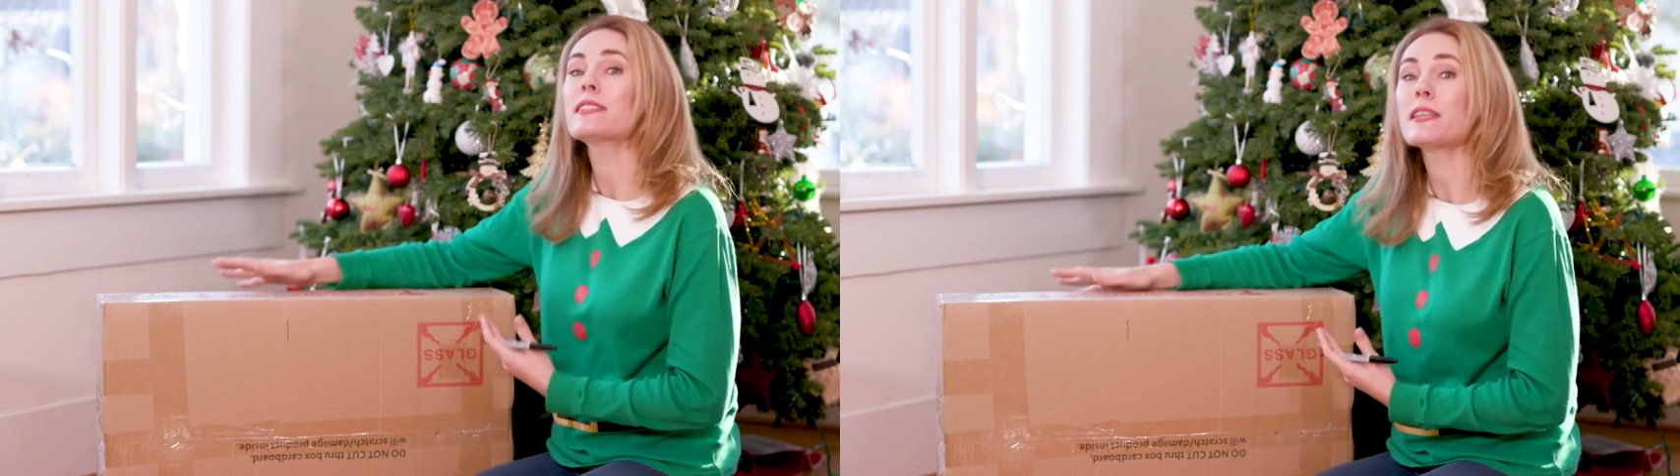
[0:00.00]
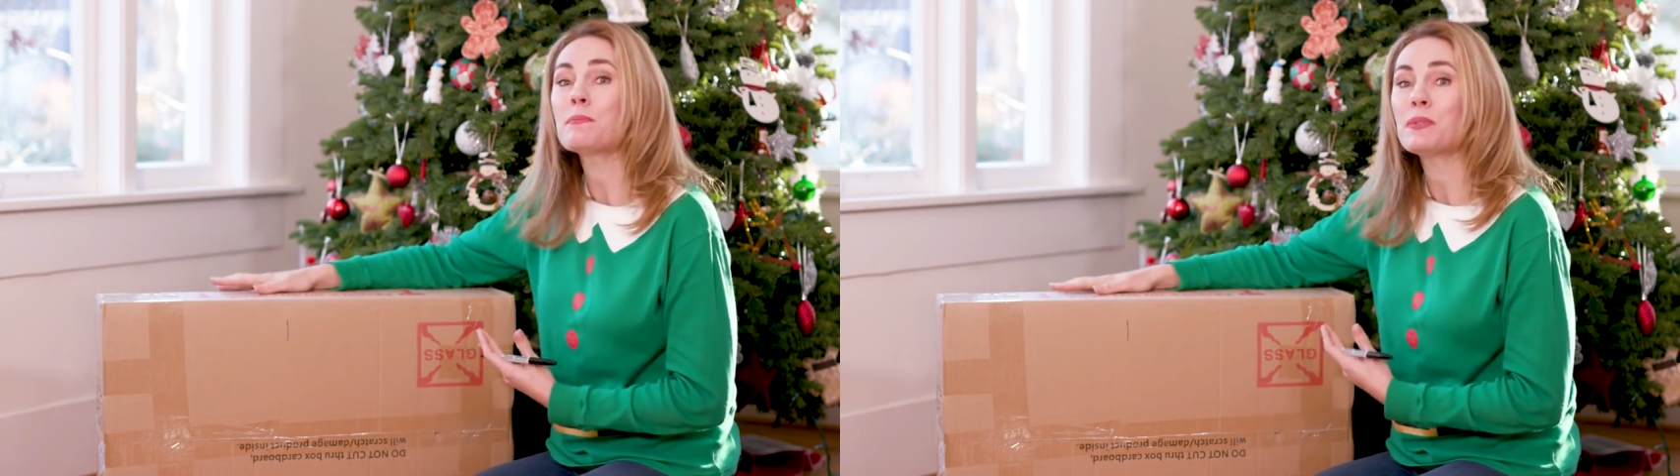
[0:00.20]

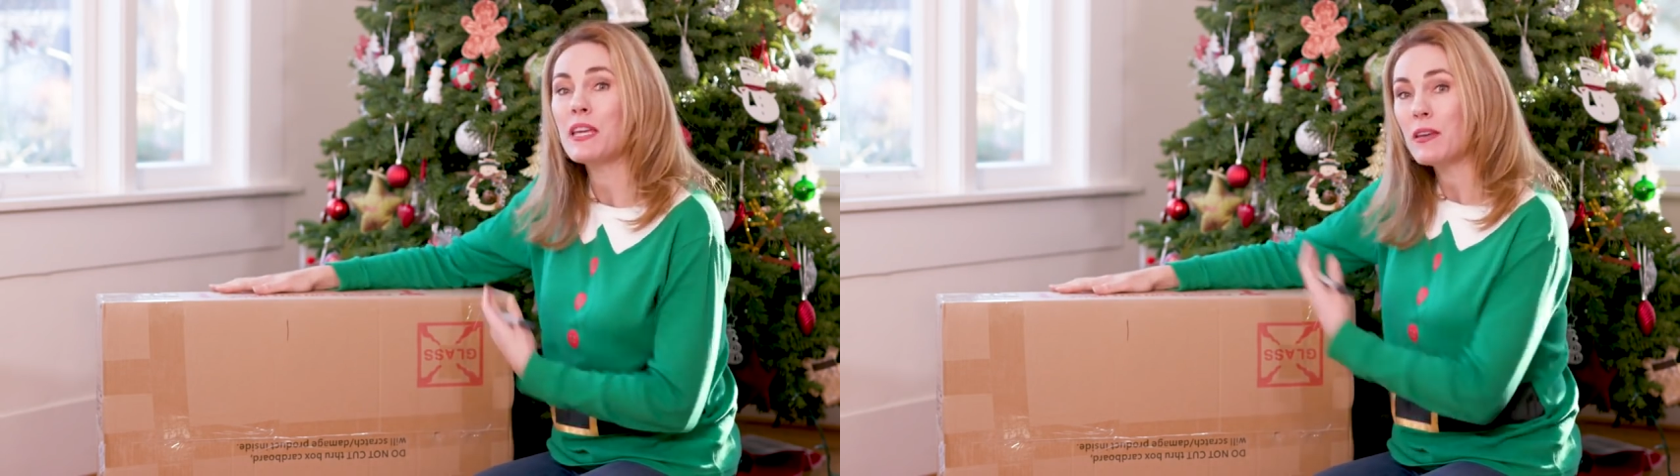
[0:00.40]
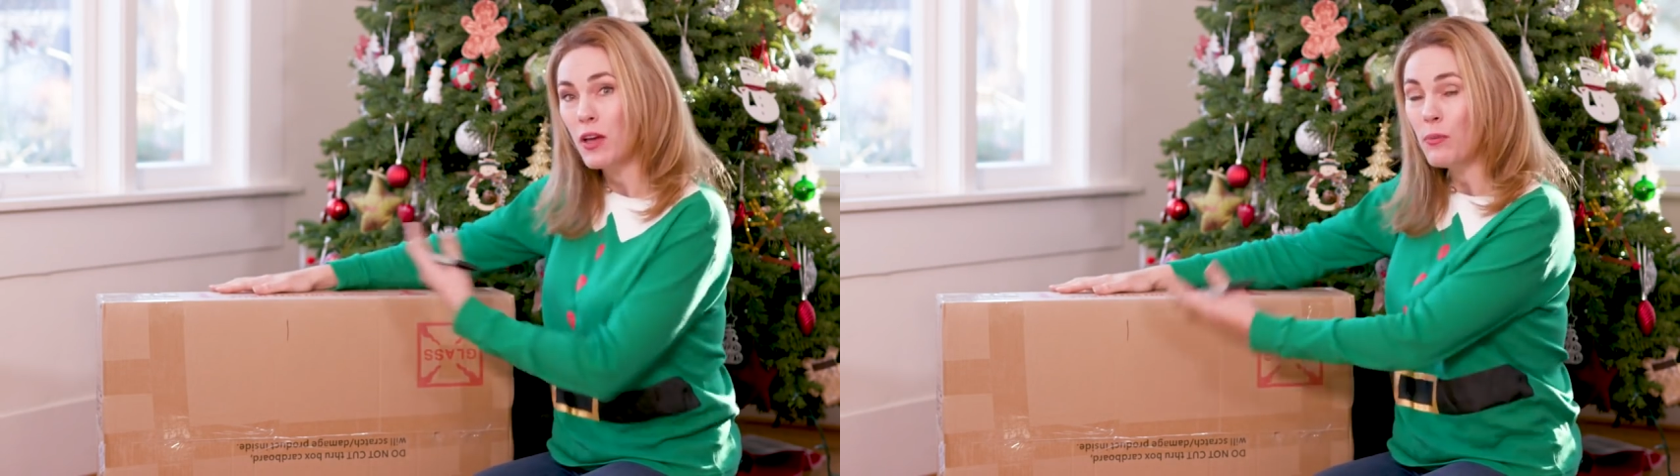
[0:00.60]

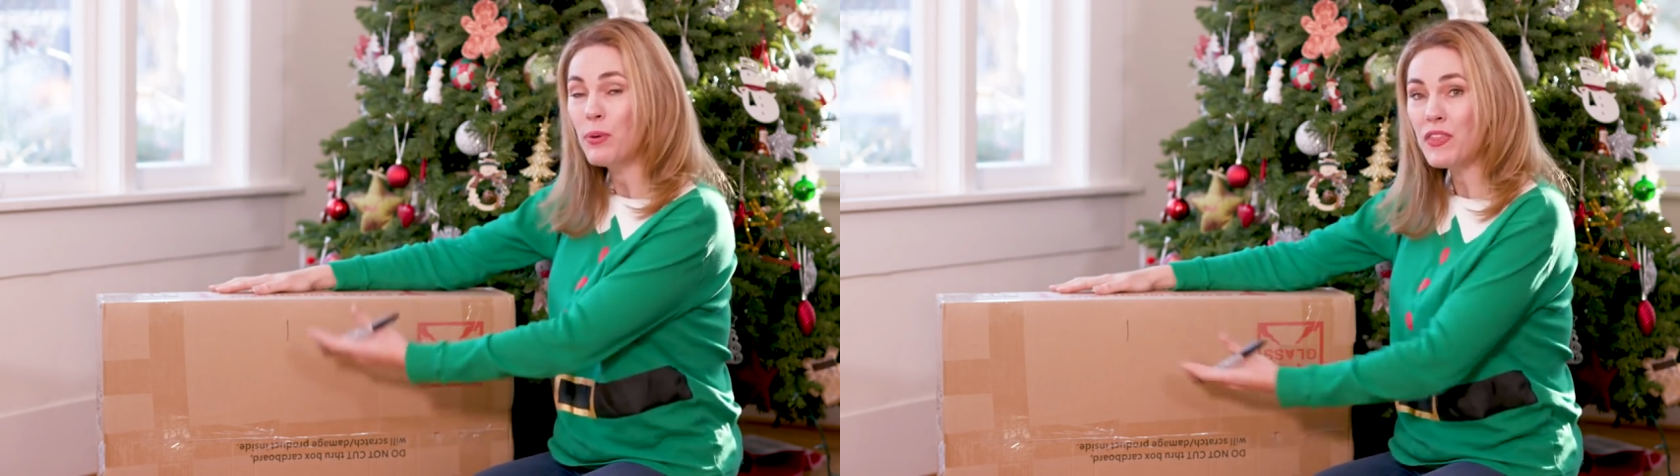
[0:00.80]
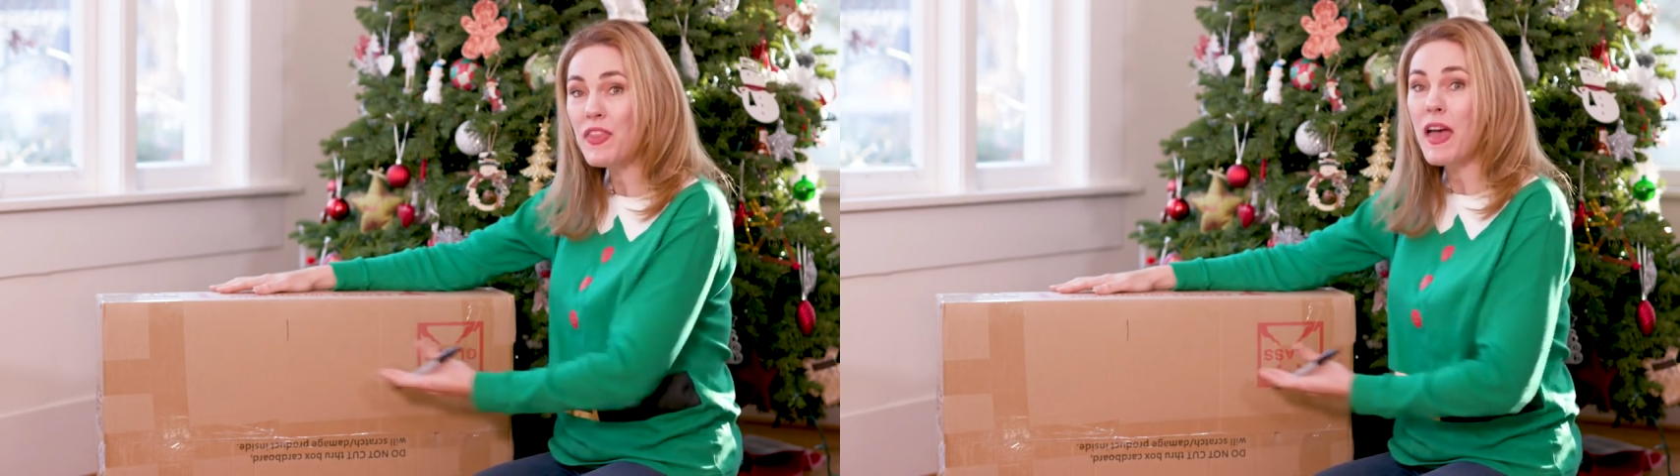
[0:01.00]
Simply
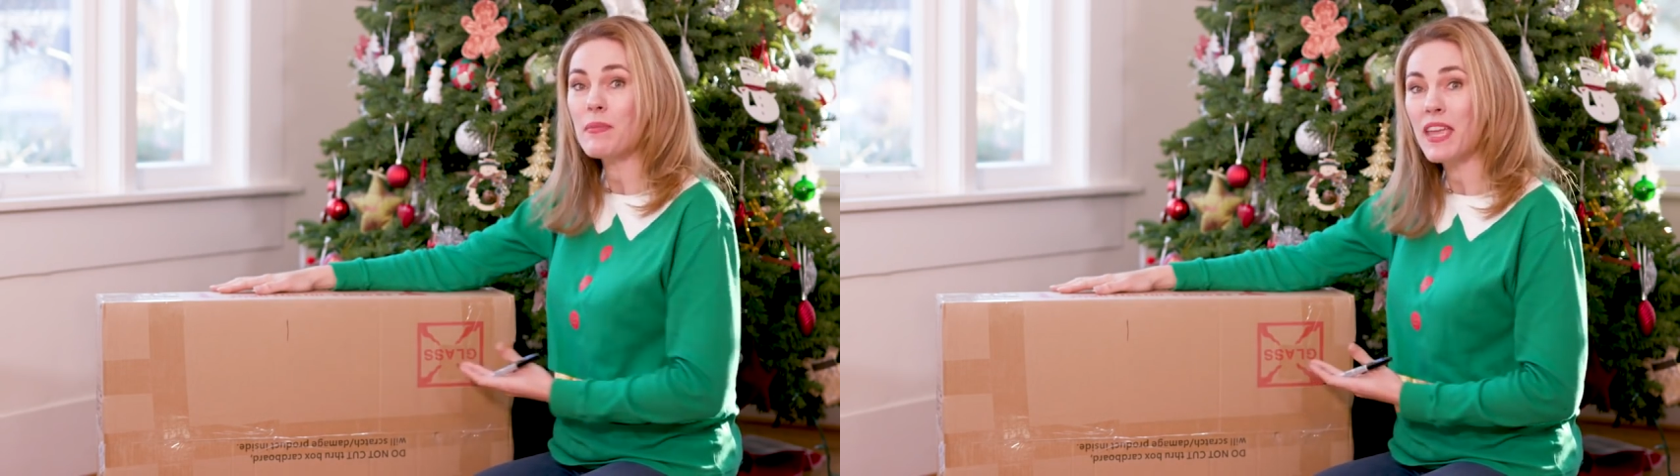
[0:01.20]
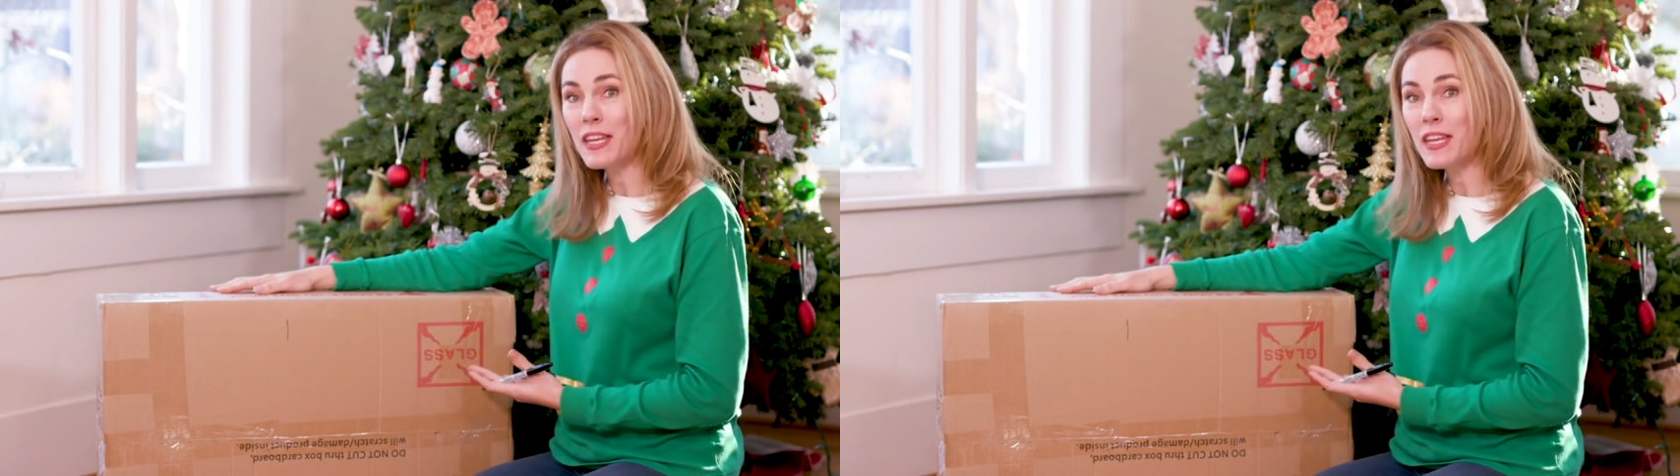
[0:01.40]
put them